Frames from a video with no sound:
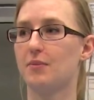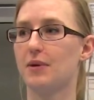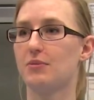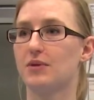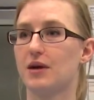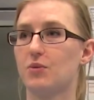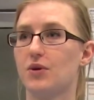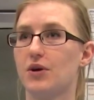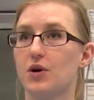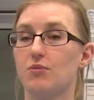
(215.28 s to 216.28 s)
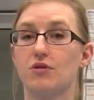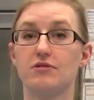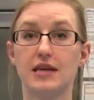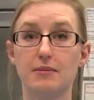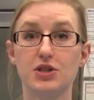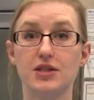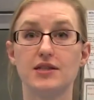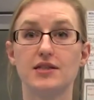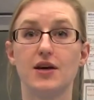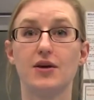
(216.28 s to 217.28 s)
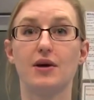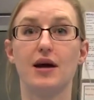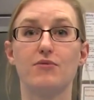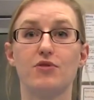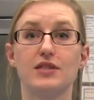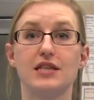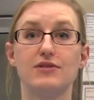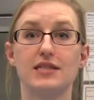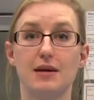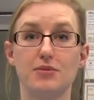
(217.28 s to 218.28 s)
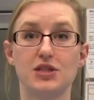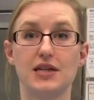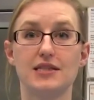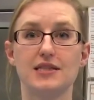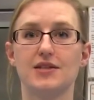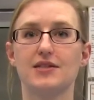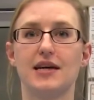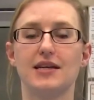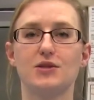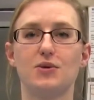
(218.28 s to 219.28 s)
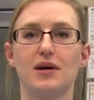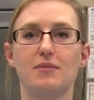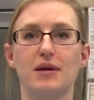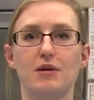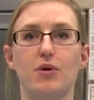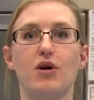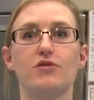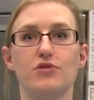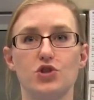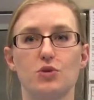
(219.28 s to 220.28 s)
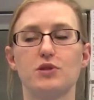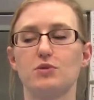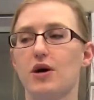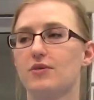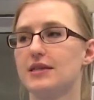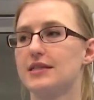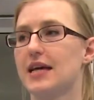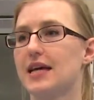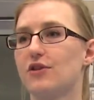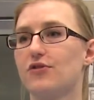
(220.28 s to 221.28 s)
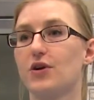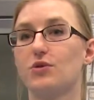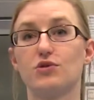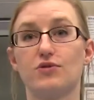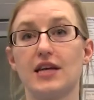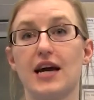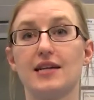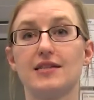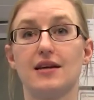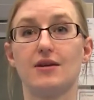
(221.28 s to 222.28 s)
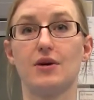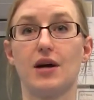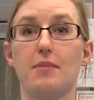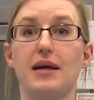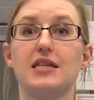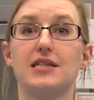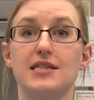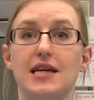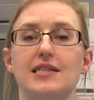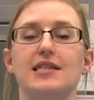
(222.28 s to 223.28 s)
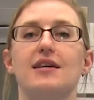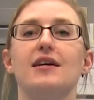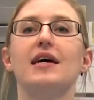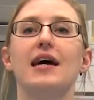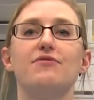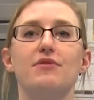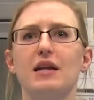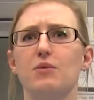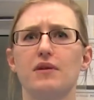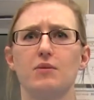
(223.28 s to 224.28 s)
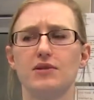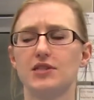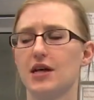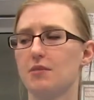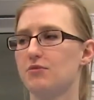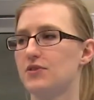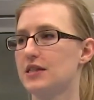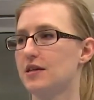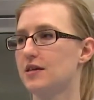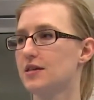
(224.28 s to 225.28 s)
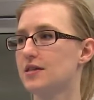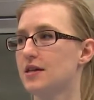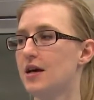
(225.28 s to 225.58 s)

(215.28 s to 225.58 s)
people that work on our reception, so volunteer receptionists, because that is quite a big part of the job as well, is taking the phone calls from cats that are coming into the centre, for anyone that wants to come and visit us.